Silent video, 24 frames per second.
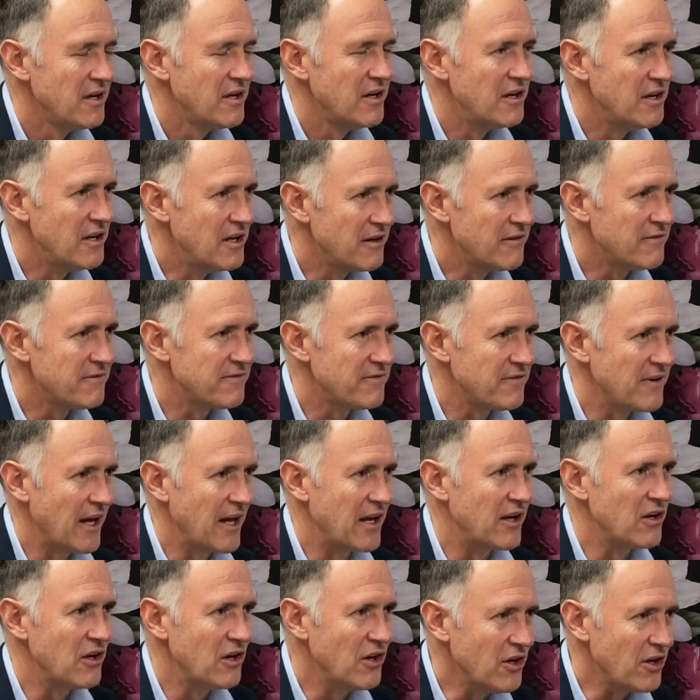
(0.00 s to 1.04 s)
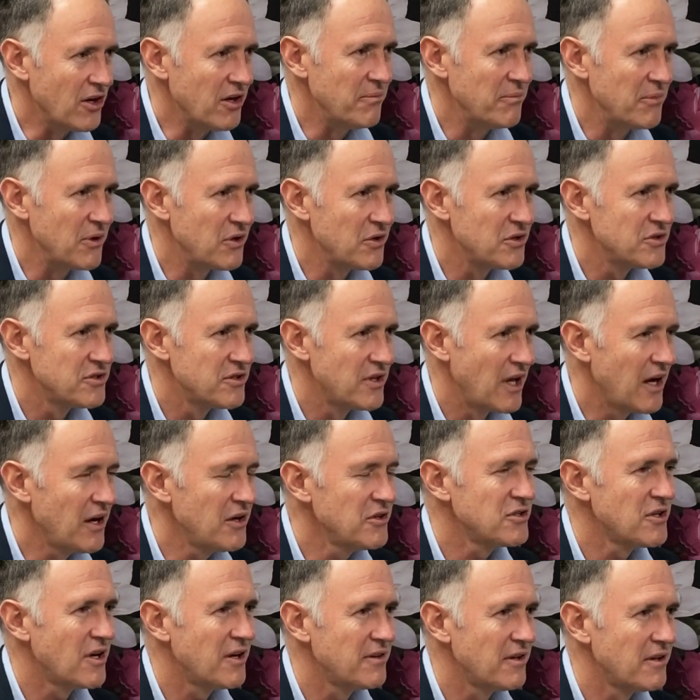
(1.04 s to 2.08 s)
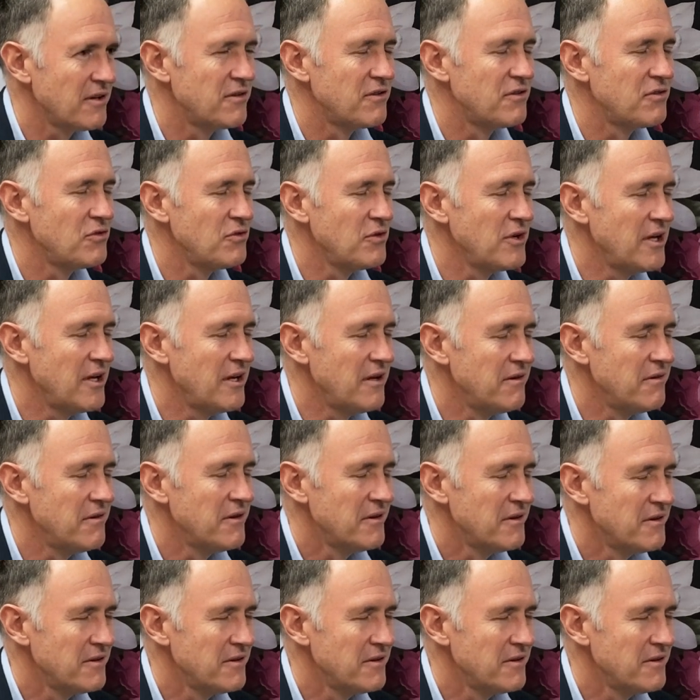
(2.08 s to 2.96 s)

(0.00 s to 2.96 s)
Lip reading: live and learn, because those are the three